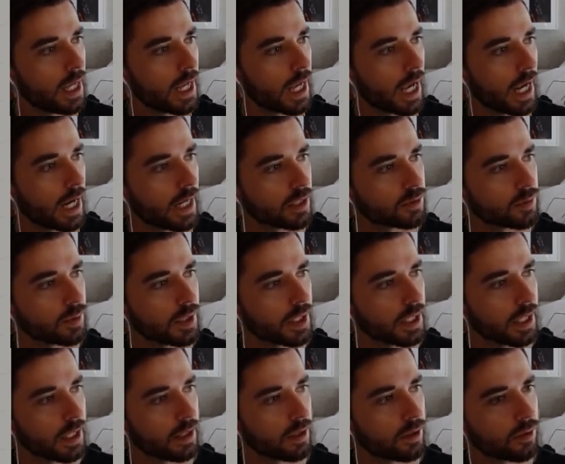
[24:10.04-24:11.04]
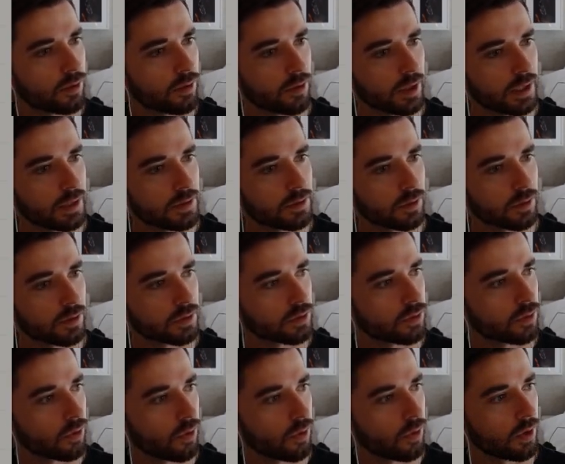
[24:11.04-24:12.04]
And as we increase or
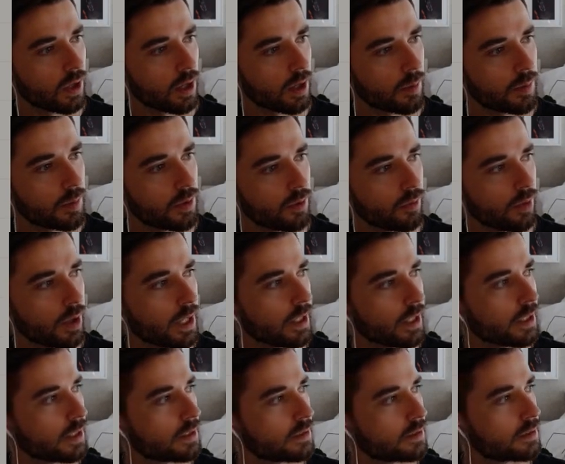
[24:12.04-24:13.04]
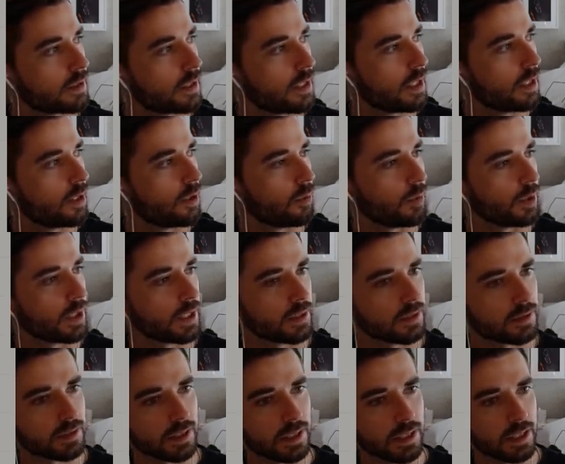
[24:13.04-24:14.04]
scroll up the radius, we can
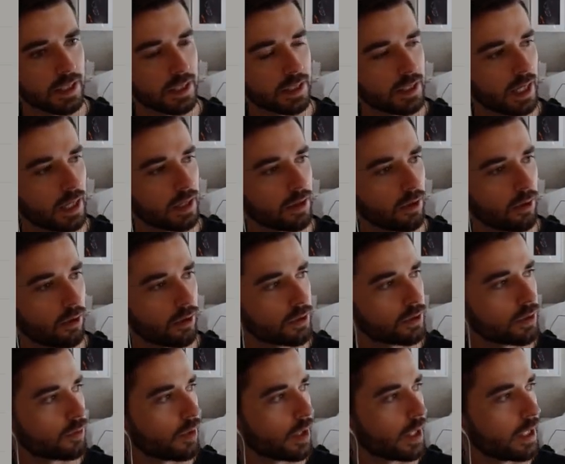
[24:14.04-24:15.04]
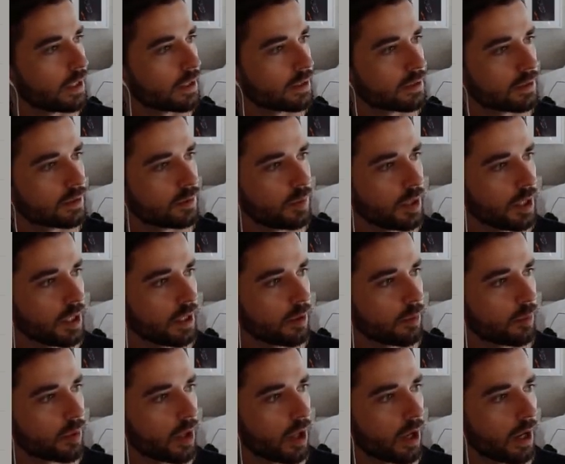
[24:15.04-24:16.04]
see that that larger radius is being
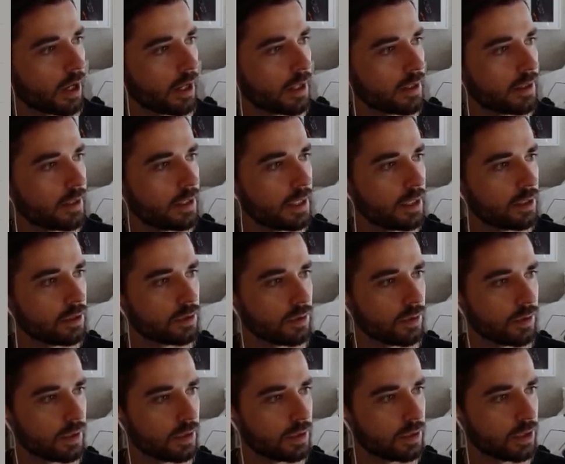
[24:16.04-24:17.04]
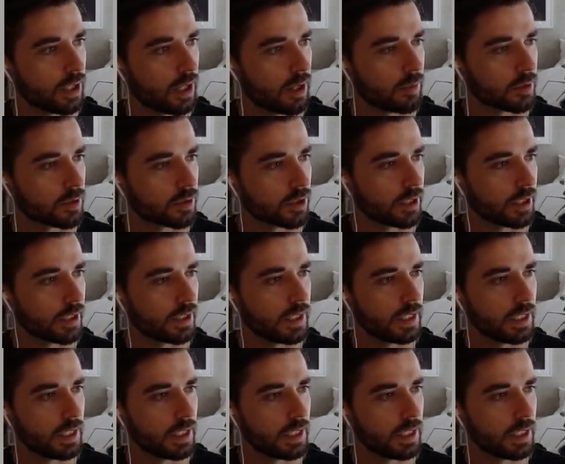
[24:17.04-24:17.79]
applied to the geometry.